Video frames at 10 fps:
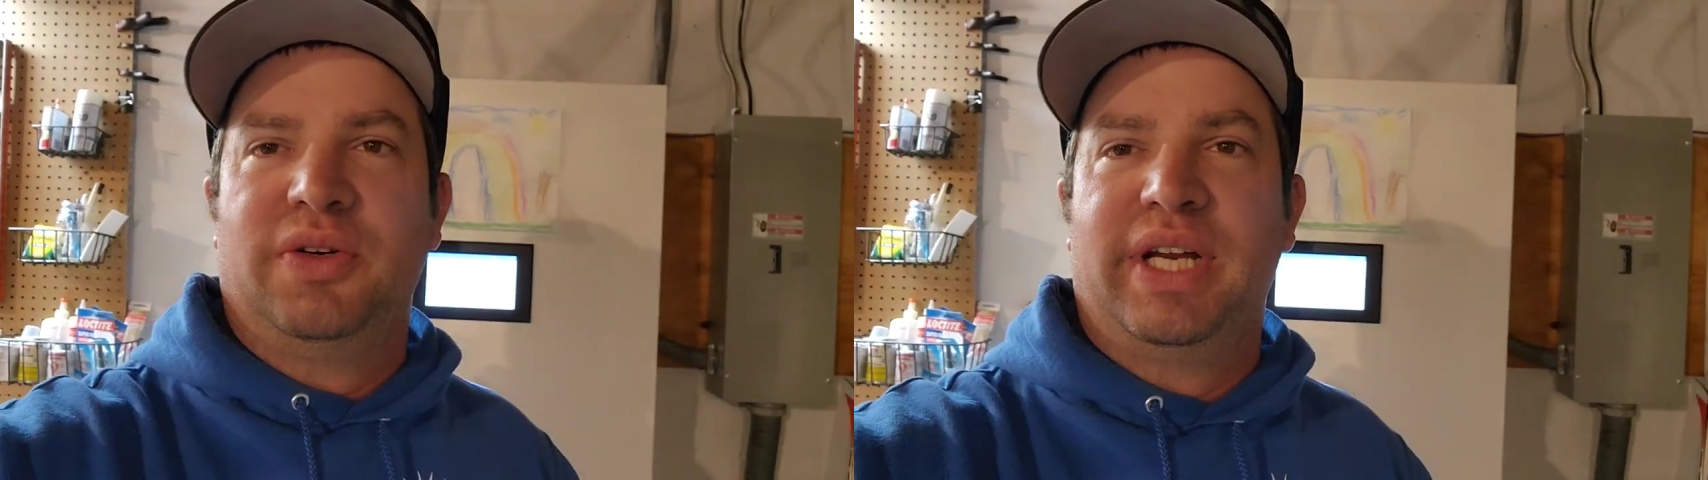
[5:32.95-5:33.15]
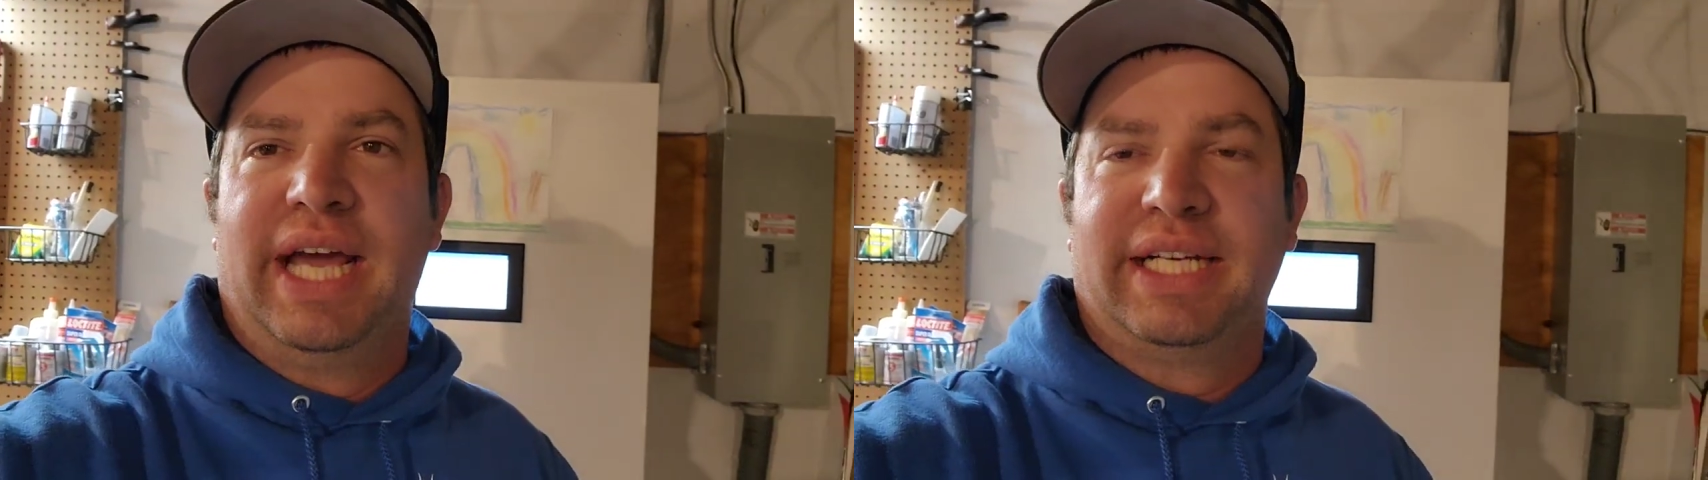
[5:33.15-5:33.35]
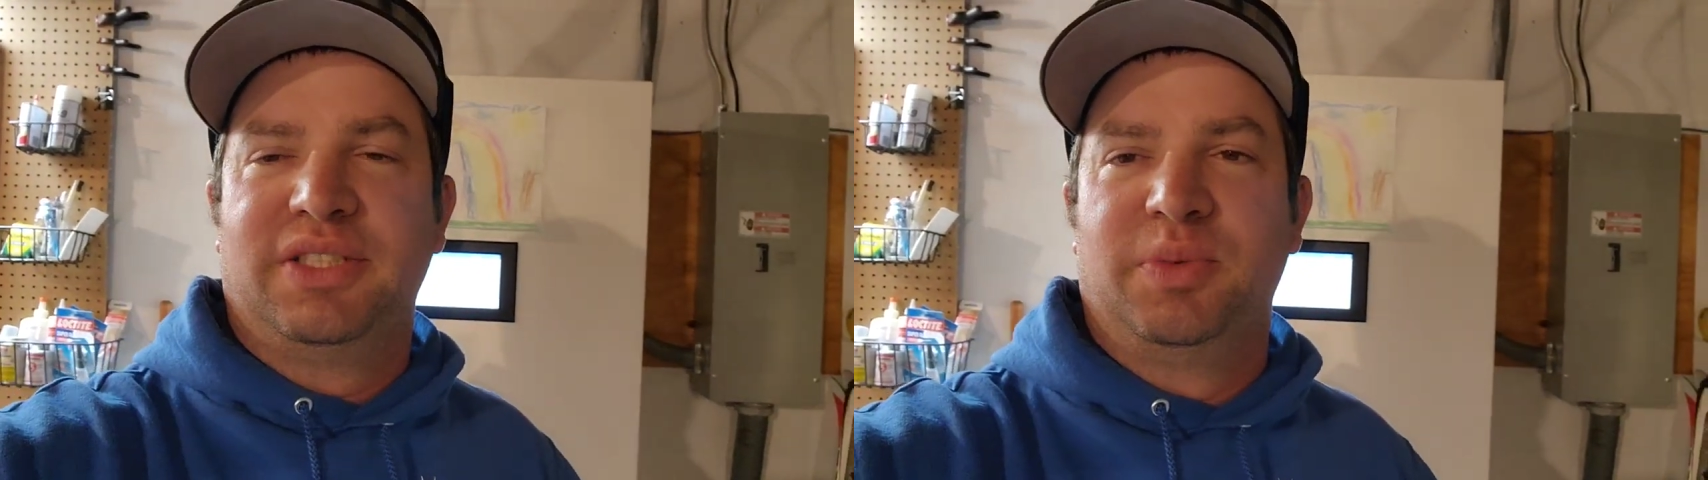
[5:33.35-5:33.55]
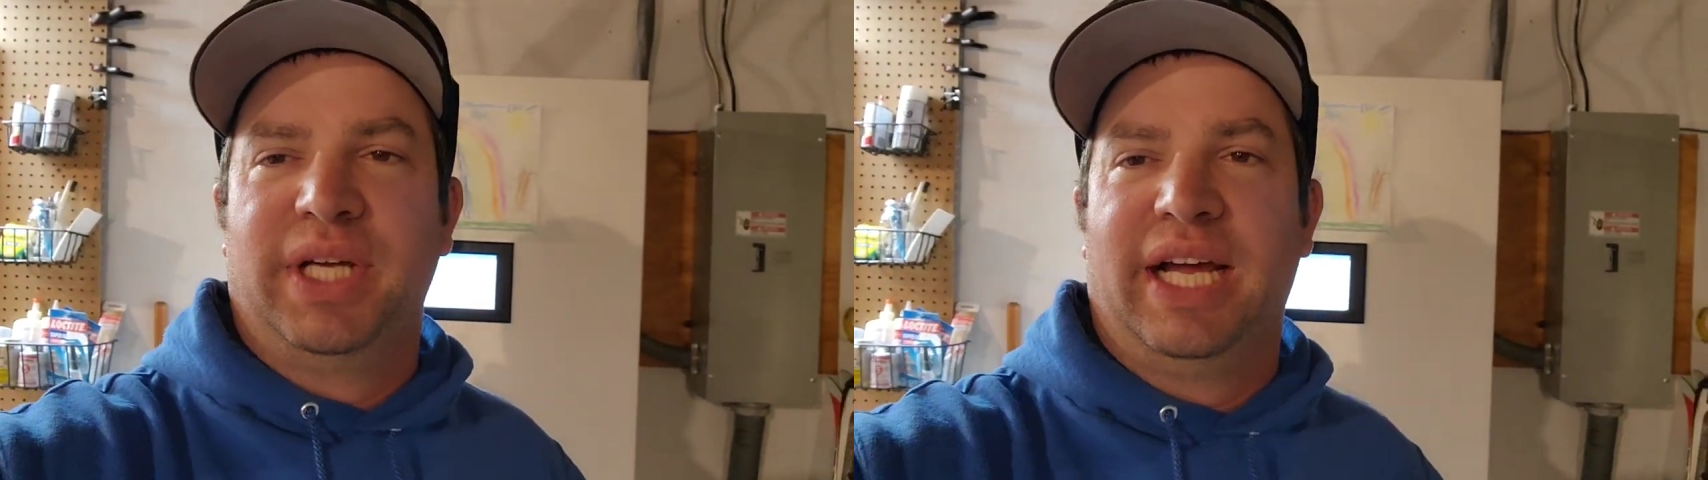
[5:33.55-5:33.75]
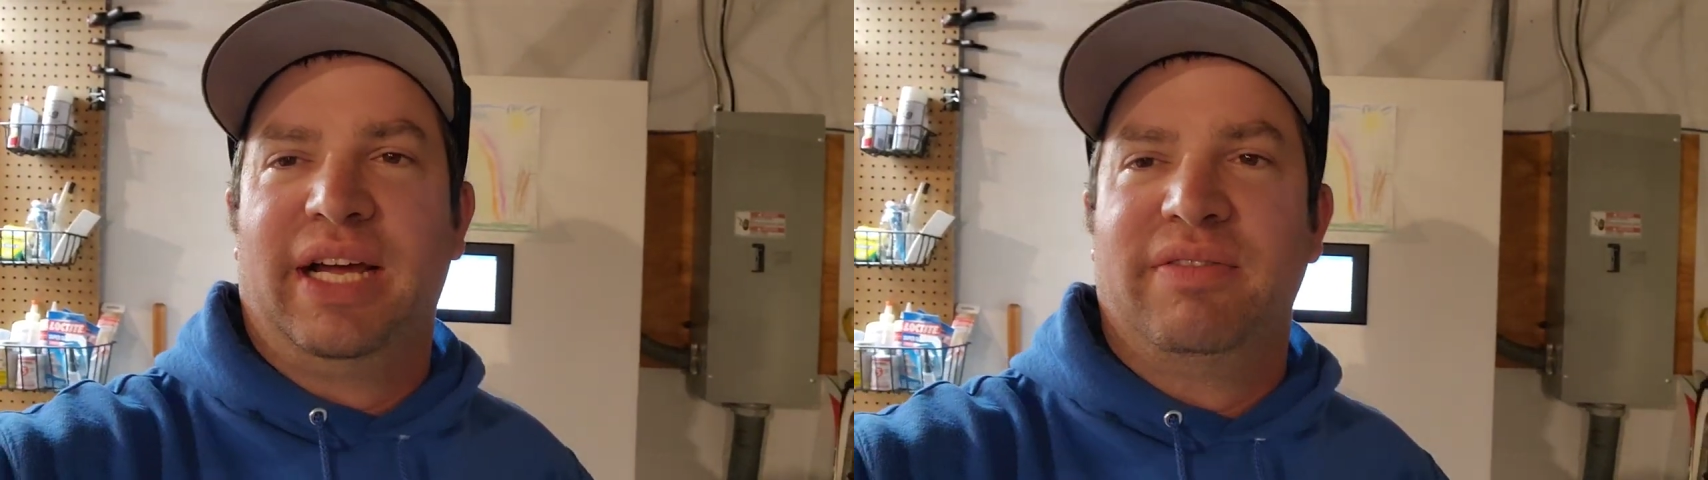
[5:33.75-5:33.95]
next we
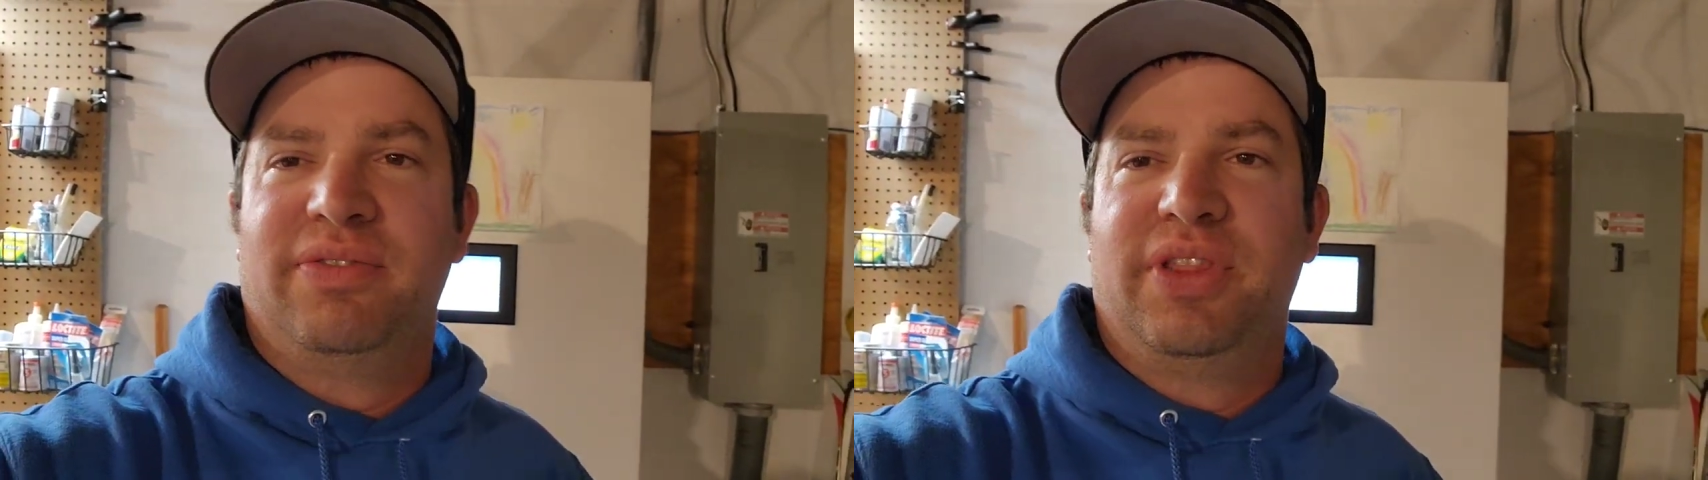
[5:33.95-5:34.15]
have